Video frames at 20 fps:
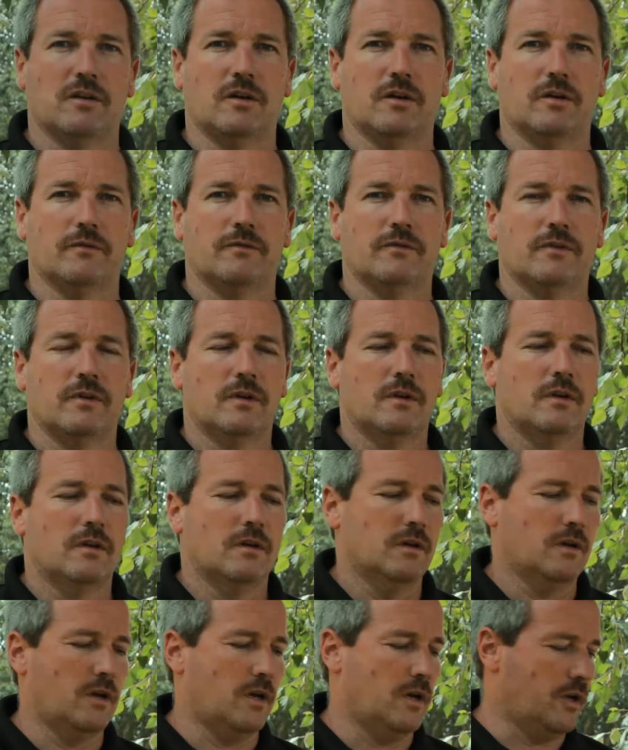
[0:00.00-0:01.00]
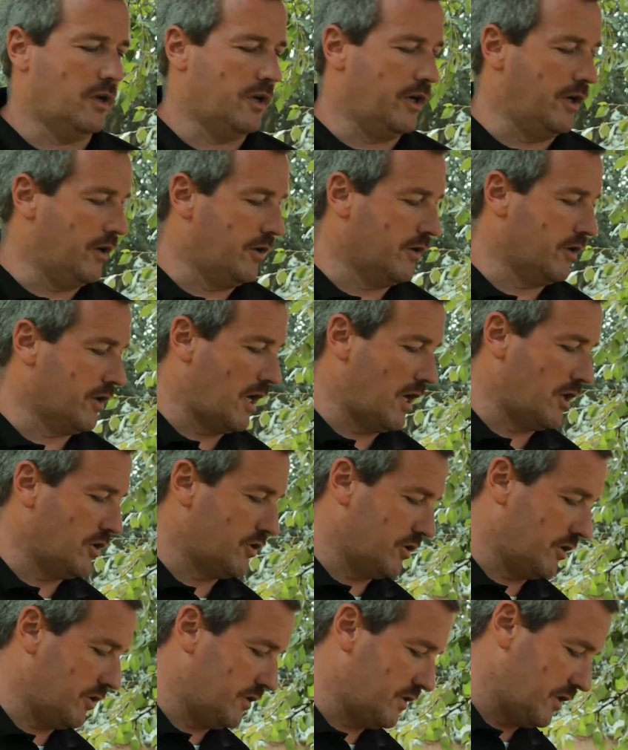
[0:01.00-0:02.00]
of
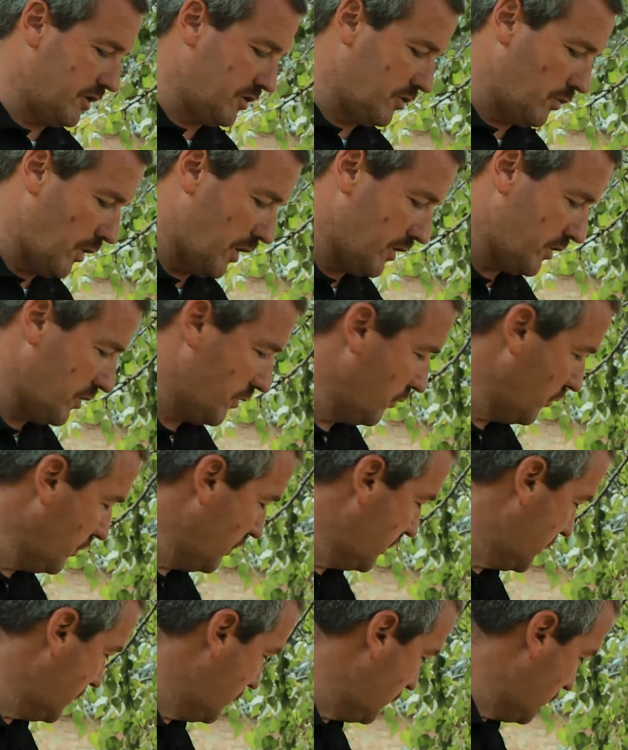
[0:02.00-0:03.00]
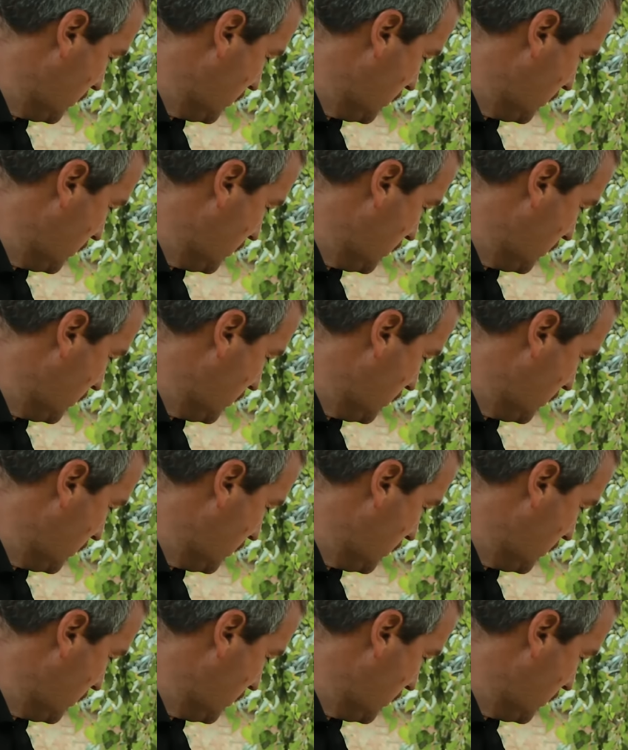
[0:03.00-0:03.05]
irrigation situation with some